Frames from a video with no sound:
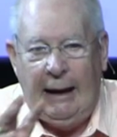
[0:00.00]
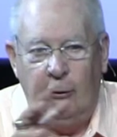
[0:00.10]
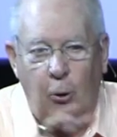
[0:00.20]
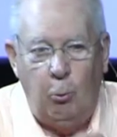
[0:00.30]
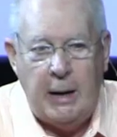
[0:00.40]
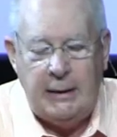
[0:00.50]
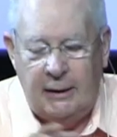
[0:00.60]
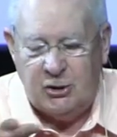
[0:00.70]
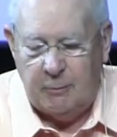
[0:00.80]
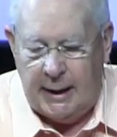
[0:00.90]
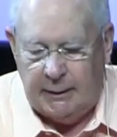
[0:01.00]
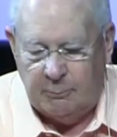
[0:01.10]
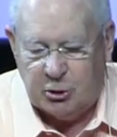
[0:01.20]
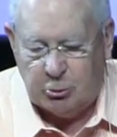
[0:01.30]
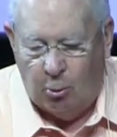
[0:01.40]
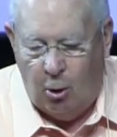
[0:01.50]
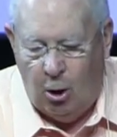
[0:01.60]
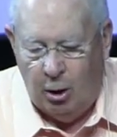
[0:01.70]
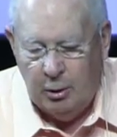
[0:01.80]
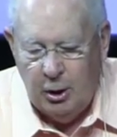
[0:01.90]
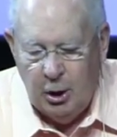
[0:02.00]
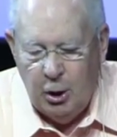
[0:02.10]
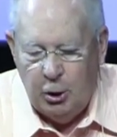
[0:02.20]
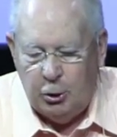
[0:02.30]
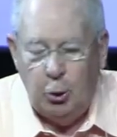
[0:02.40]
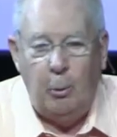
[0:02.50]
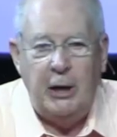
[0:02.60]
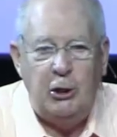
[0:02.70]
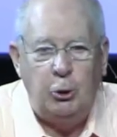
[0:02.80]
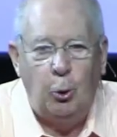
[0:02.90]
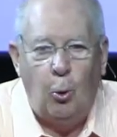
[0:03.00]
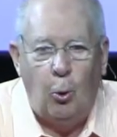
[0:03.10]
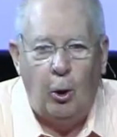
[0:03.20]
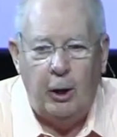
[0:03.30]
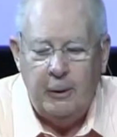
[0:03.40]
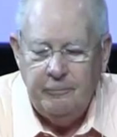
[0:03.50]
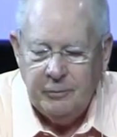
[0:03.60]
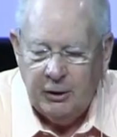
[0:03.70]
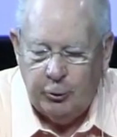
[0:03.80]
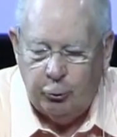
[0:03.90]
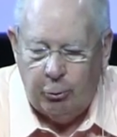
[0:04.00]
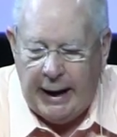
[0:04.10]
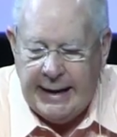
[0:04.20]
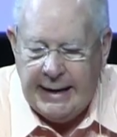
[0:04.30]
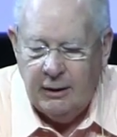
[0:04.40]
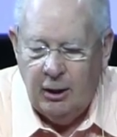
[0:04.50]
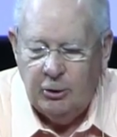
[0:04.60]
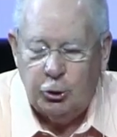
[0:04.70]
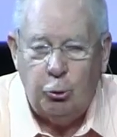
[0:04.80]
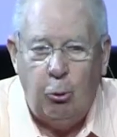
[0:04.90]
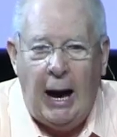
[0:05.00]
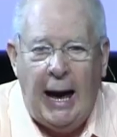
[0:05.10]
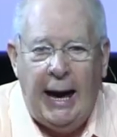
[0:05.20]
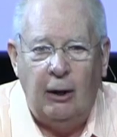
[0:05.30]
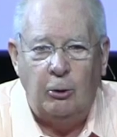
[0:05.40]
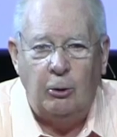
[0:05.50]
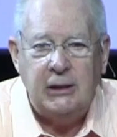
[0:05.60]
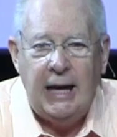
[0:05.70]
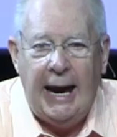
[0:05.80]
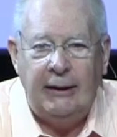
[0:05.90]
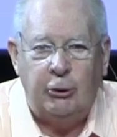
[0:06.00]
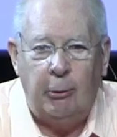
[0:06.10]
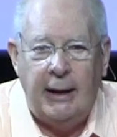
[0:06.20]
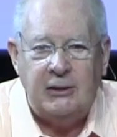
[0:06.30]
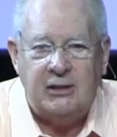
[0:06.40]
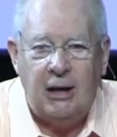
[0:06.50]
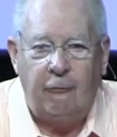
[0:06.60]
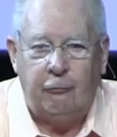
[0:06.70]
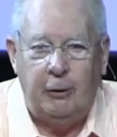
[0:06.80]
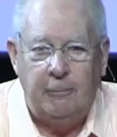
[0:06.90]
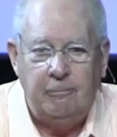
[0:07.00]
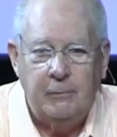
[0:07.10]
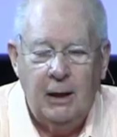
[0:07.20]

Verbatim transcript: out of their weakness made them strong, to endure great trials and great suffering.